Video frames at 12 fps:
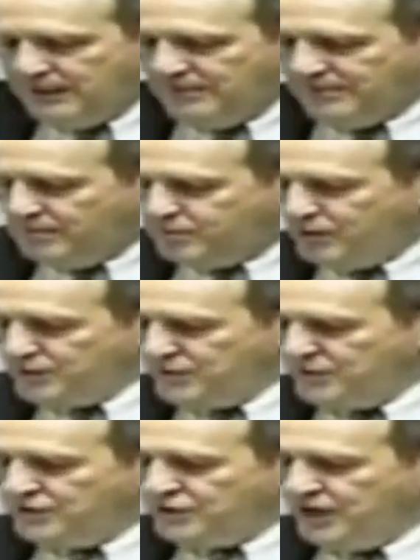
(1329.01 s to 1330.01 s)
even
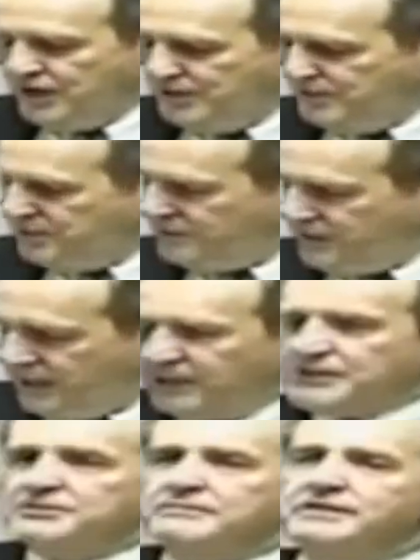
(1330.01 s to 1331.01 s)
prisoners chained in the
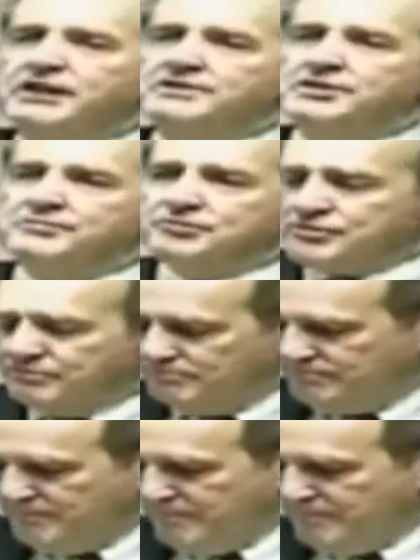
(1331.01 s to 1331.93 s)
darkest of dungeons.